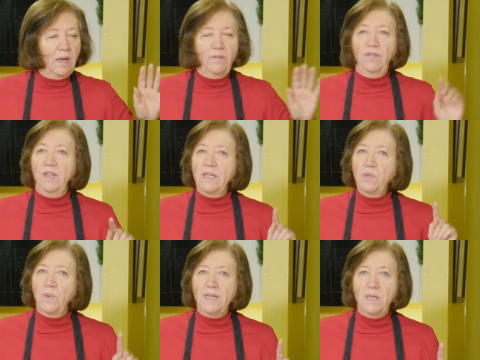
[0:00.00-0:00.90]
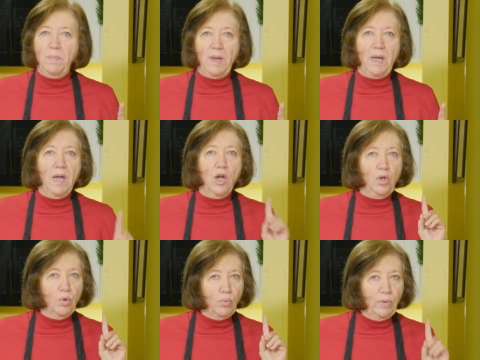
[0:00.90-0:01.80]
For this recipe,
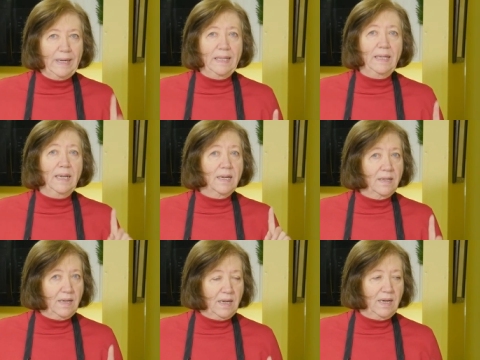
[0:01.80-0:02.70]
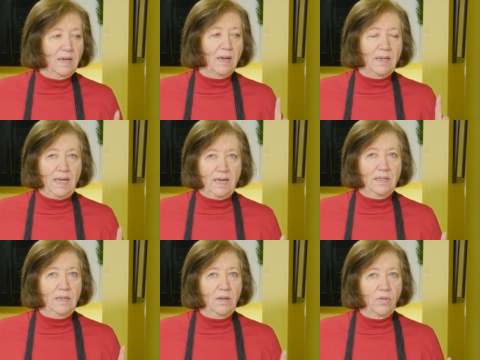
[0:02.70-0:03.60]
you really need a
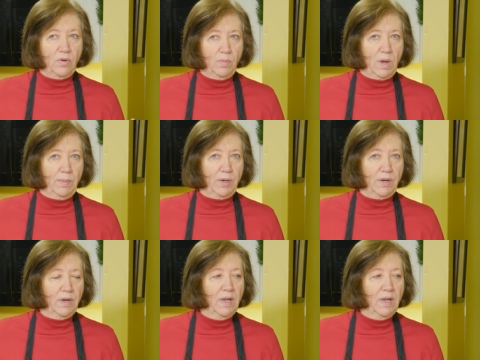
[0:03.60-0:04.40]
candy thermometer.